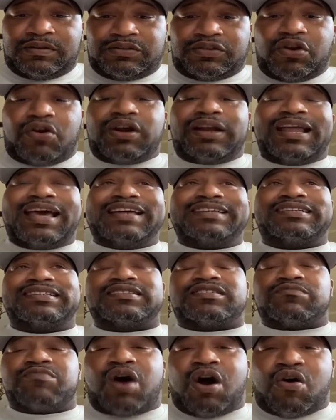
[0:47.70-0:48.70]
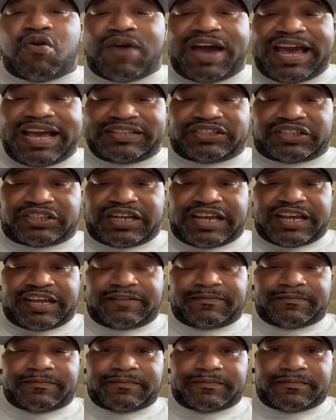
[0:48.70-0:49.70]
Tory Lanez did some whole ass
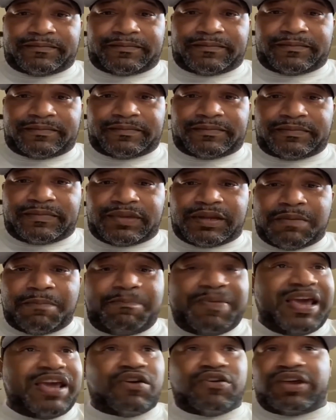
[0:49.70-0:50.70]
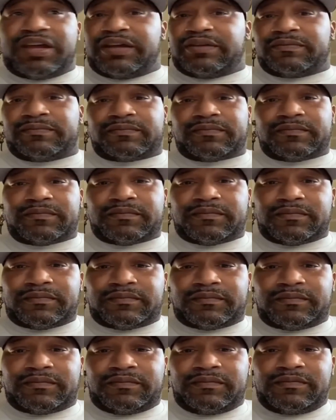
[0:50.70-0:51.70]
shit. Period.
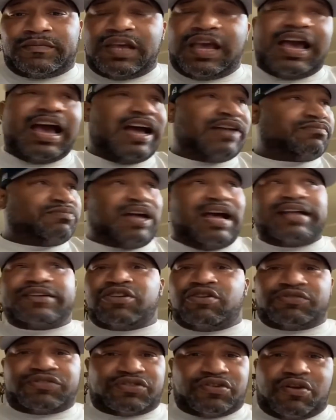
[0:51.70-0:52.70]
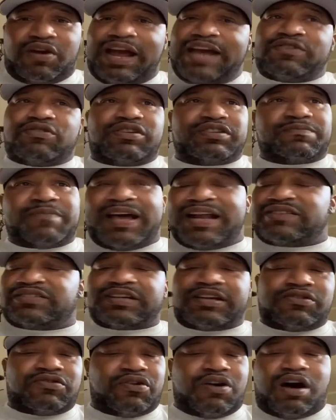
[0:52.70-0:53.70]
Yeah, I know Tory. I know his
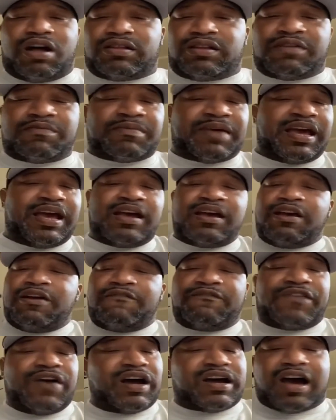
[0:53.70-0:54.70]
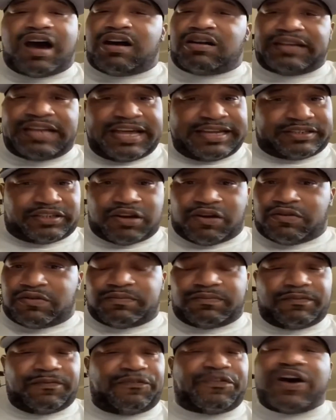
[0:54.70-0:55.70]
manager. I know all of them, man. Fuck all that,
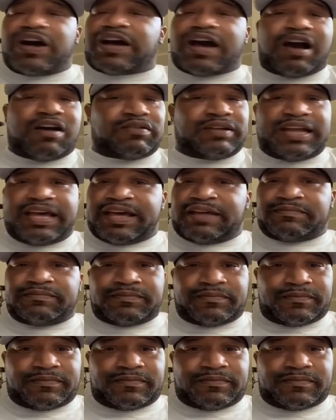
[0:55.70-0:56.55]
though. Fuck all that.